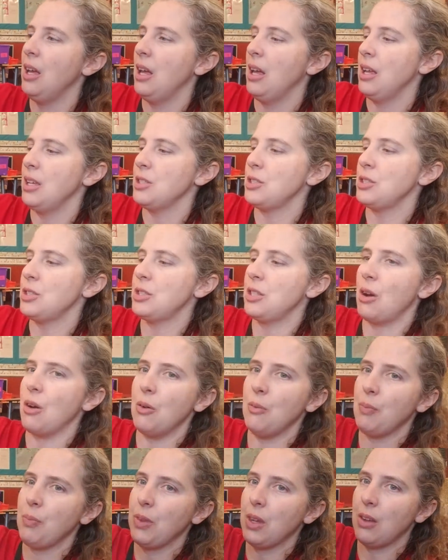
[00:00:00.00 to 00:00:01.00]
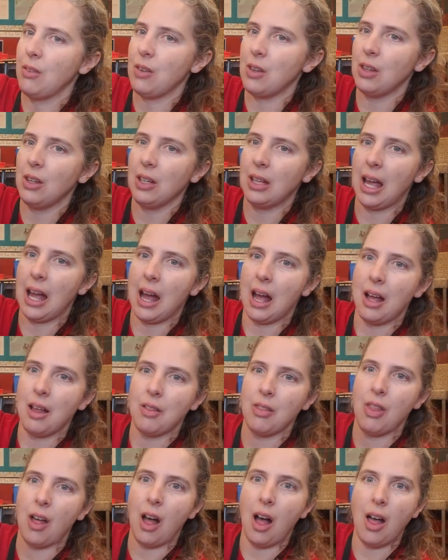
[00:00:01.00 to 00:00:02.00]
So if you look at
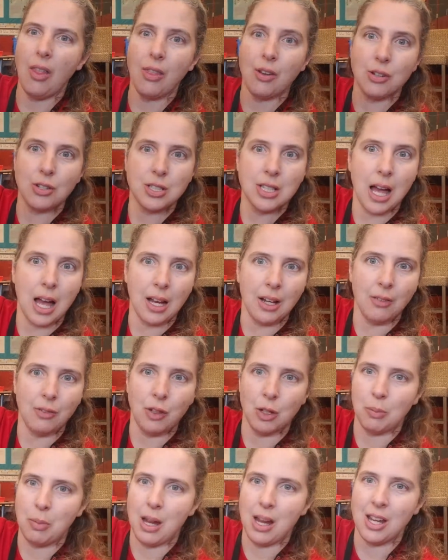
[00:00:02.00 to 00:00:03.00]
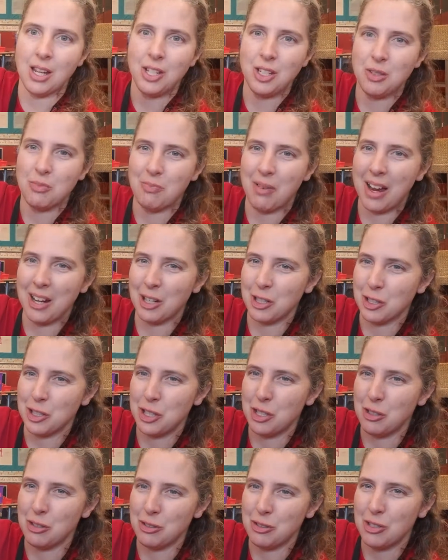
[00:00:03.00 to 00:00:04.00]
the other side of your page, mine are
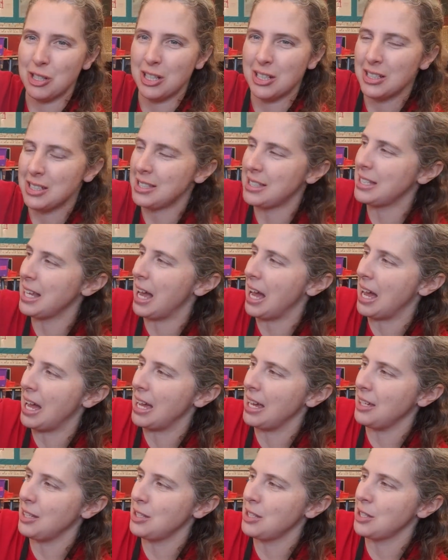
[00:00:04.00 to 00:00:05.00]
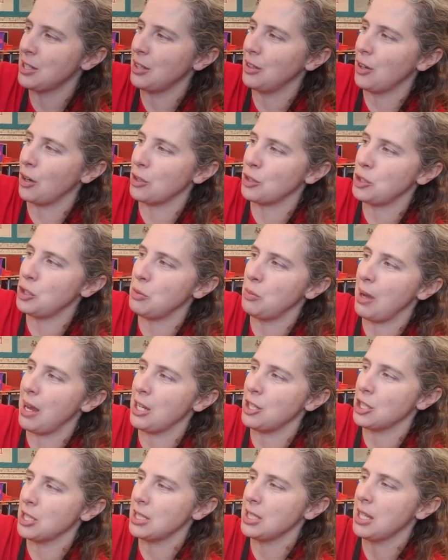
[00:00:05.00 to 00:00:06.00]
two sides or two
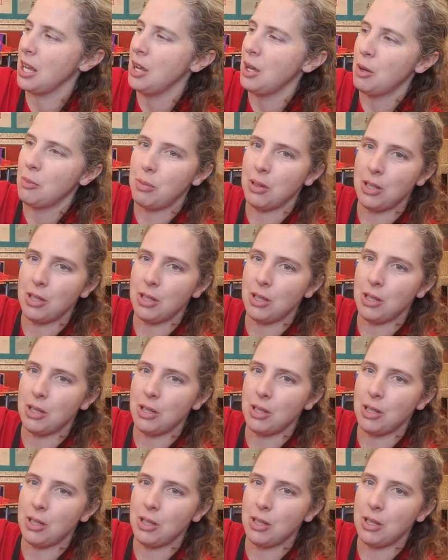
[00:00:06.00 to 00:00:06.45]
pages, but